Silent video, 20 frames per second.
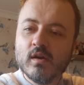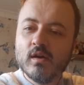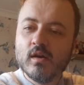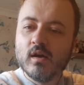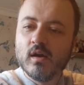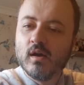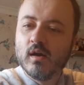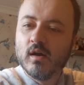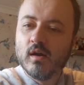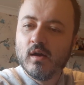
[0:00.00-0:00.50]

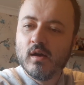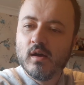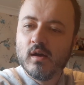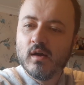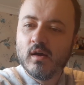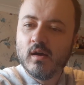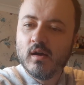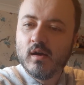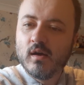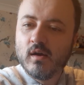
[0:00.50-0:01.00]

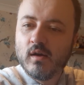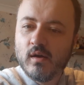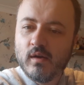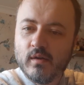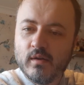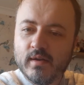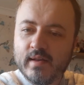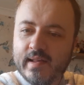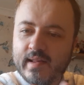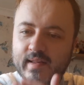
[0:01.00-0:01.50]

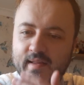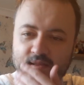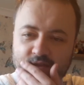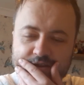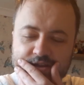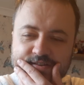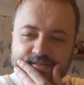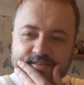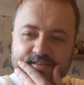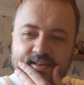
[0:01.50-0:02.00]

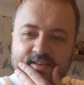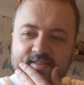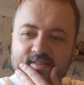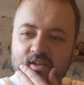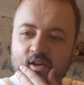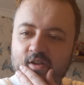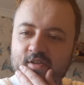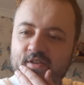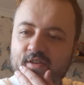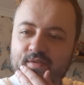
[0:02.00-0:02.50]
There's
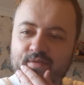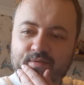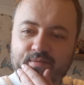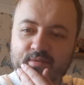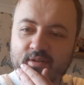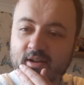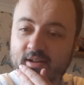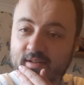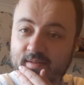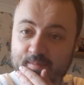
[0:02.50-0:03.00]
lots of
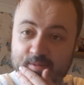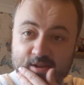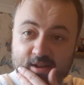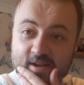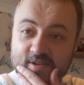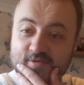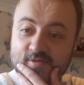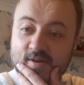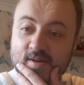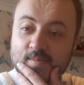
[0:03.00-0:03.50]
that. I mean,
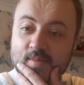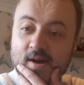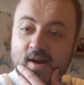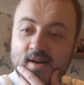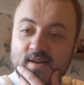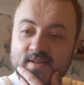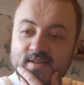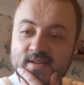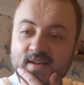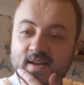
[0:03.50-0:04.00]
that's really
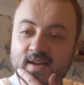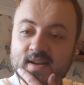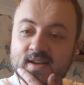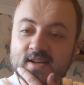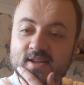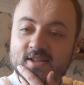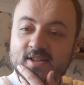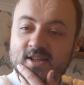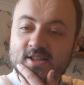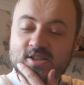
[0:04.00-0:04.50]
bad, isn't it?
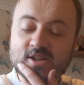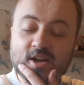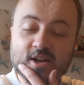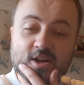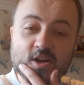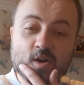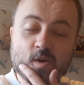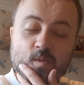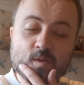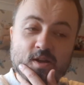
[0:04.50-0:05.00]
Things like
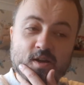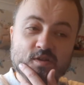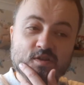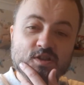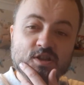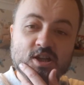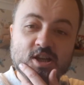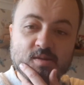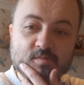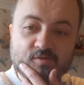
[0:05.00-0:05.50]
going without
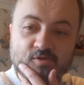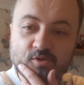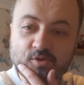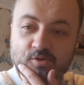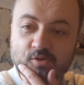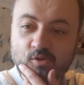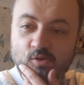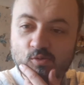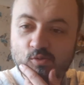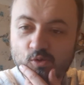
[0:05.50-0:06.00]
sleep, food,
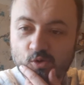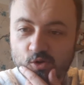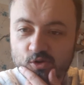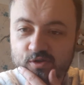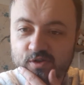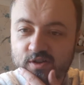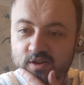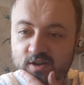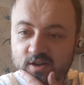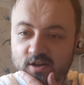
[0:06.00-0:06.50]
or
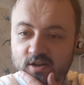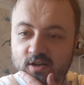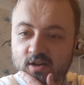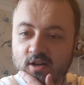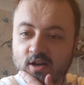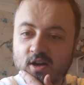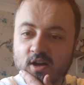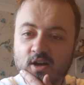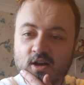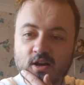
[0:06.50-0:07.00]
water.
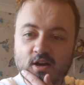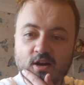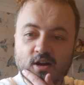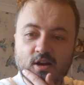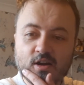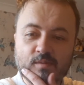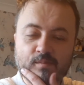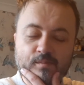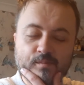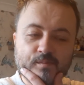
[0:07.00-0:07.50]

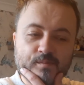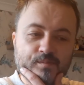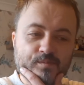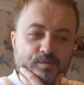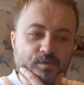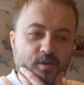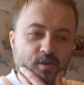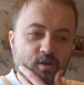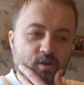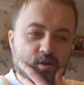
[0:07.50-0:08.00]

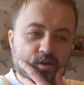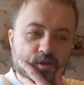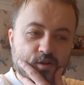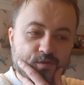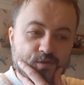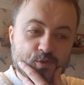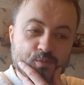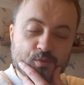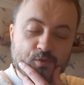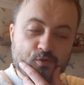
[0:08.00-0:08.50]
If
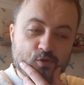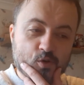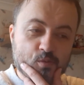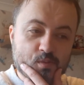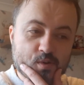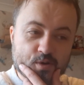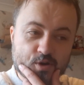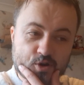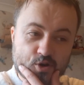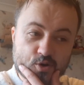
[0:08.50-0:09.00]
you perform
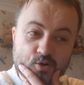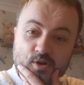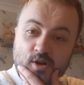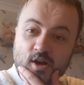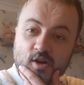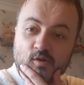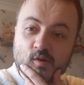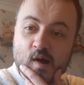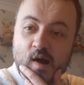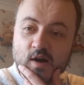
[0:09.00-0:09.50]
a coup de
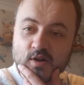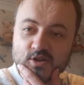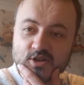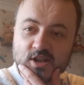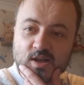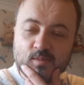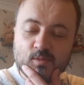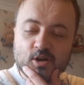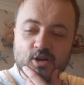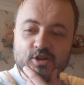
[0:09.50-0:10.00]
grace on
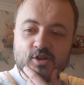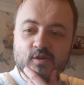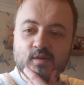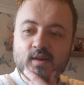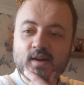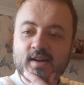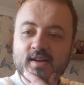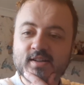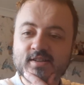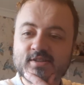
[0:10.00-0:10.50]
someone, you
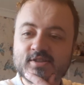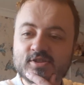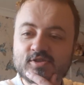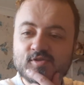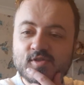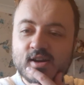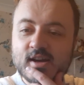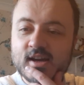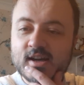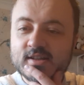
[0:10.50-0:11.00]
gain a
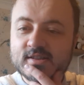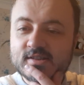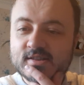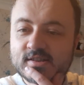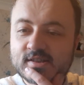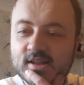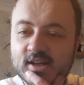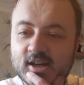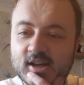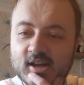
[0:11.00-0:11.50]
stress.
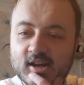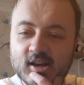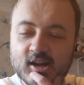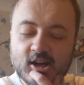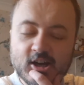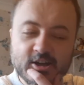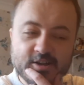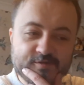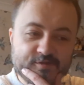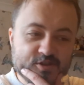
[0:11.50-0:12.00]

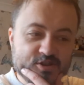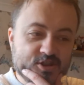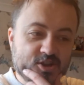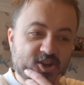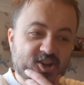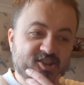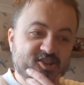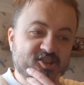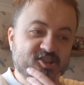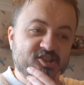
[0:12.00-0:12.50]
If a
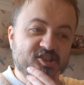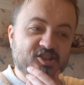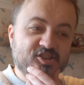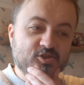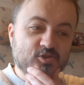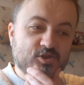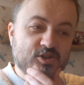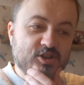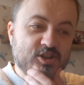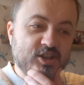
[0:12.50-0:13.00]
scientist in
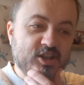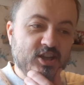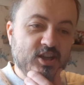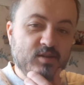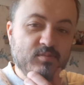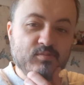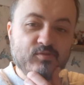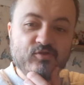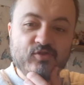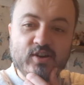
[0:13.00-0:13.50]
your
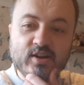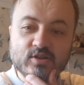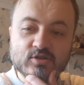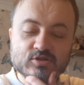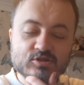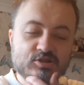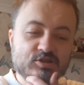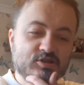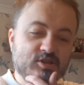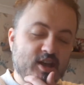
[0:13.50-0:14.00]
team
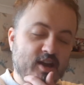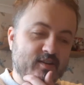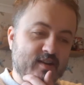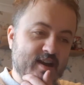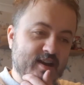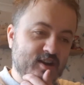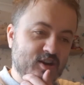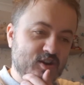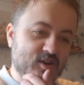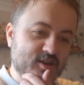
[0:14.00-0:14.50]
fails their
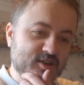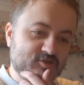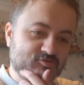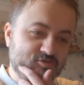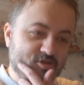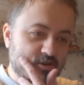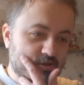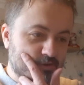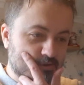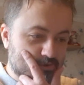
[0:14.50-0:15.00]
analyze
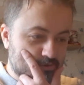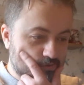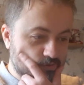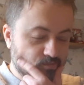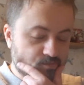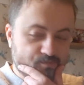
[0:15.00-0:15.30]
roll,